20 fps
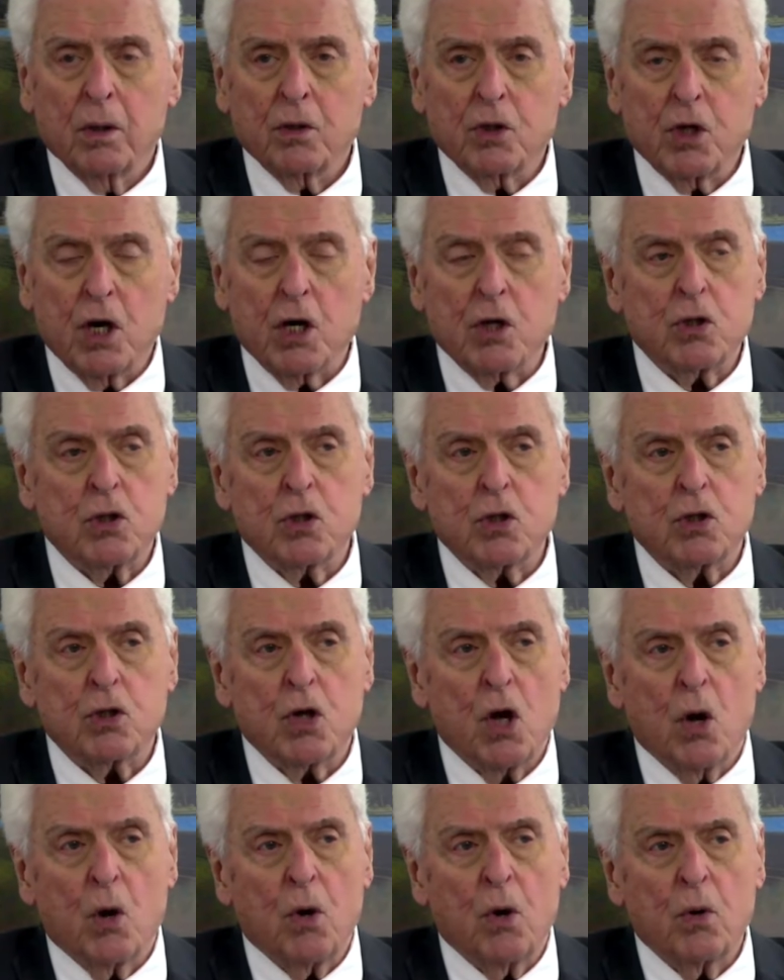Jesus
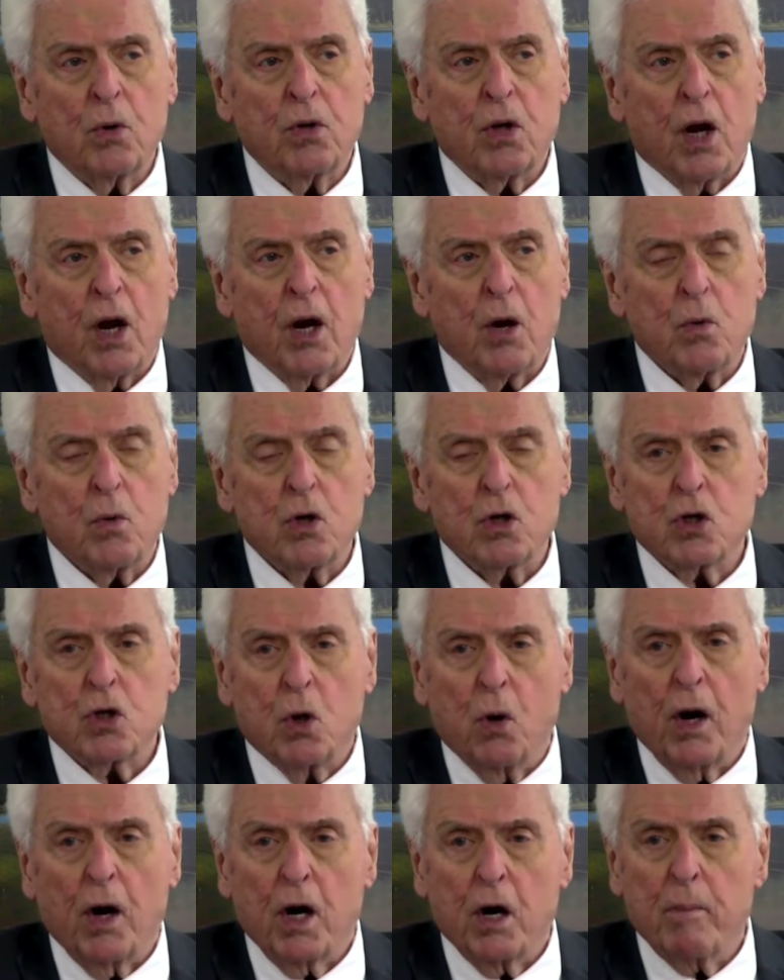knew that he was
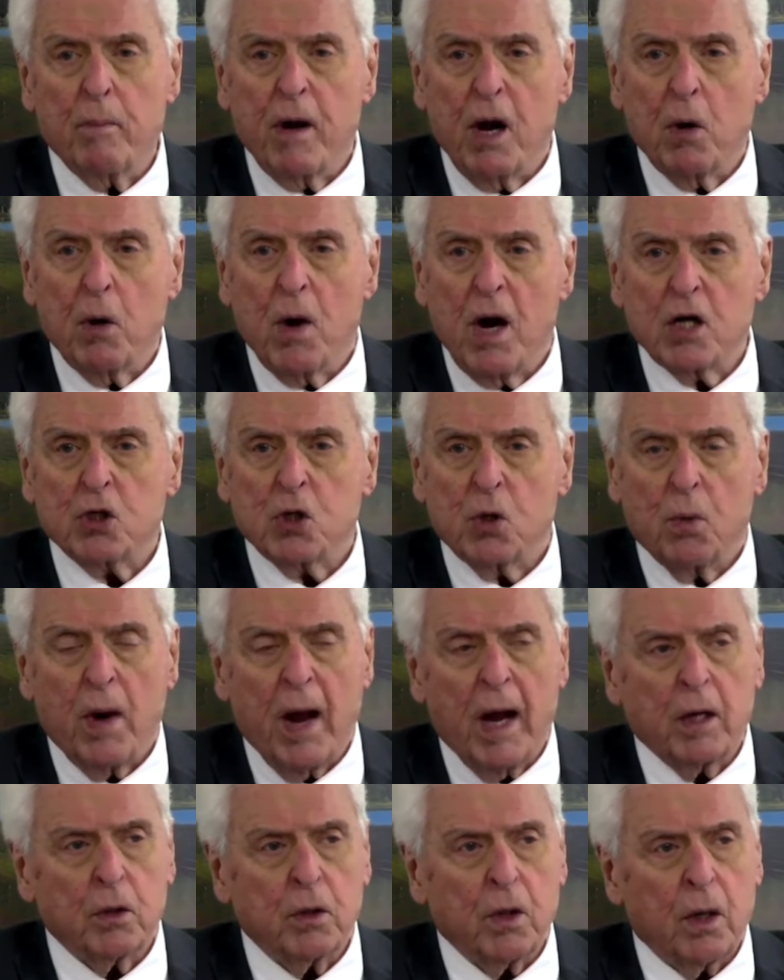going to be
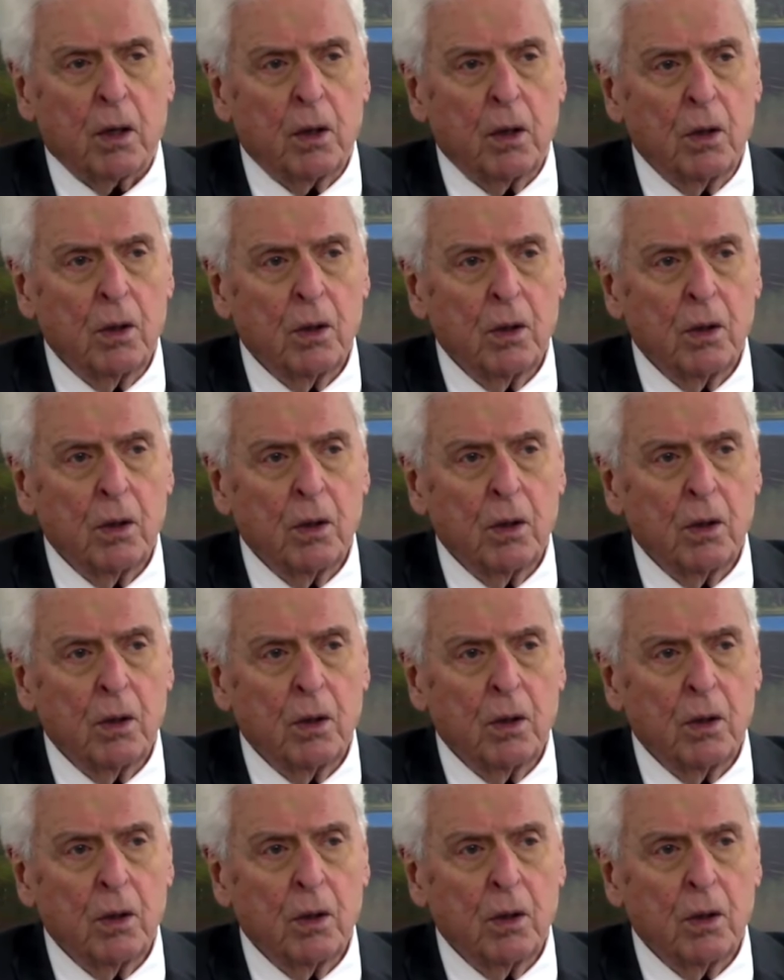resurrected.